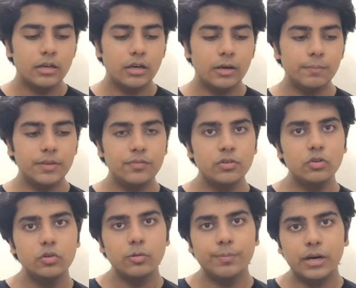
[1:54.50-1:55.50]
if you
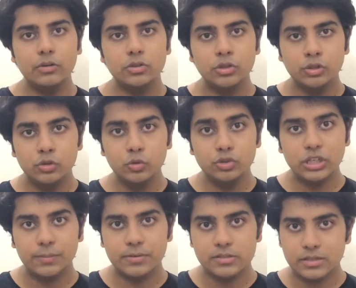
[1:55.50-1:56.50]
do about 2
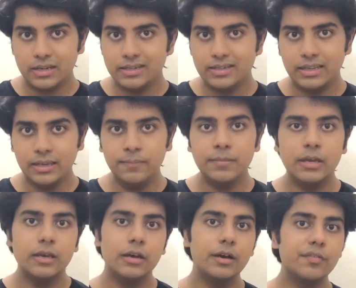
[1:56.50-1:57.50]
chapters a day
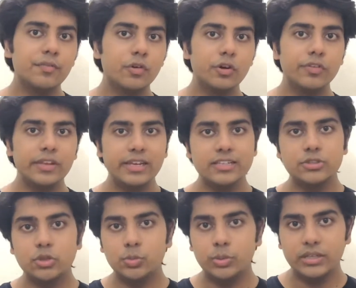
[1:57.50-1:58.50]
for the next
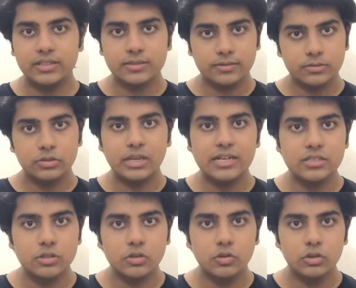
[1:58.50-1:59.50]
2 weeks, so that's
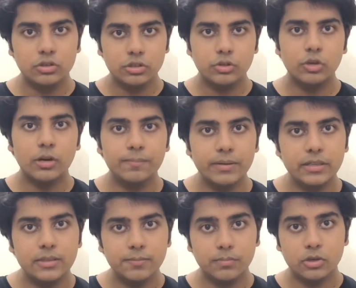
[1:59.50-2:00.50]
your goal, to complete
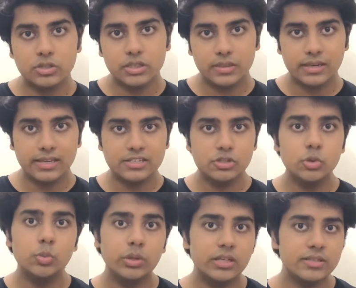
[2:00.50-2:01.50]
the books in the next 2
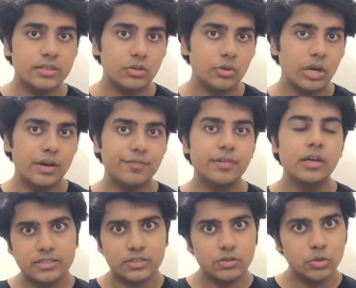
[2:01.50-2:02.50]
weeks that you have.
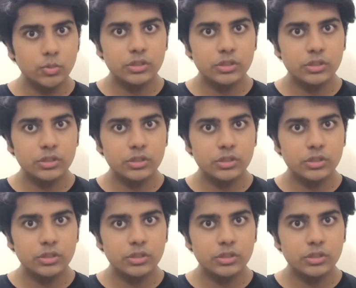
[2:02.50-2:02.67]
That's 2 weeks